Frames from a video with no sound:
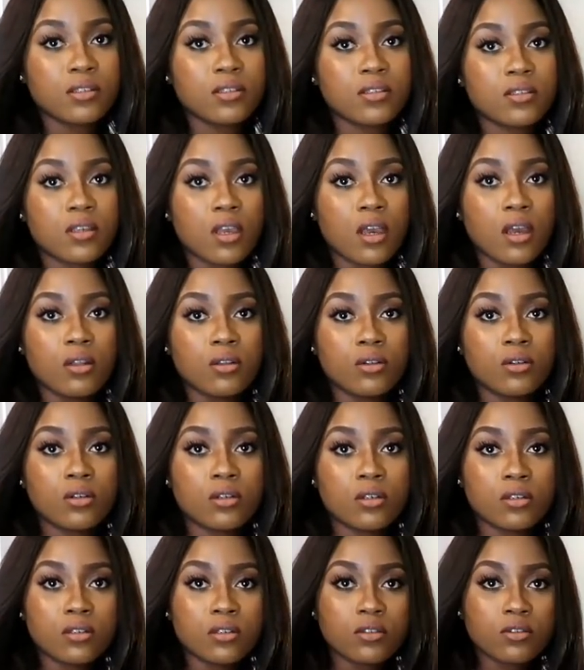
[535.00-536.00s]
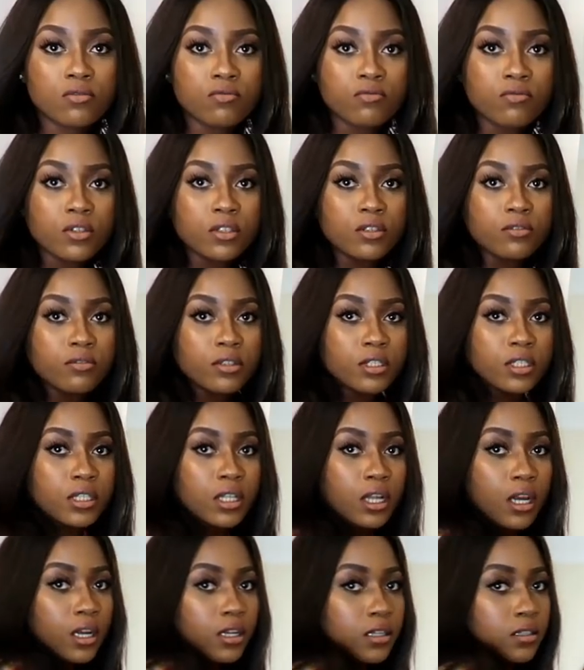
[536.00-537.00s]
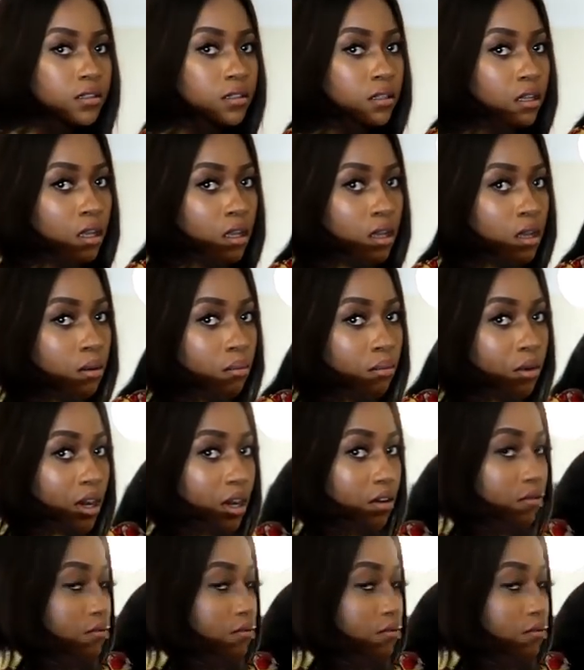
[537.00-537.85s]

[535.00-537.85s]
the skirt looks because it's really, really nice. But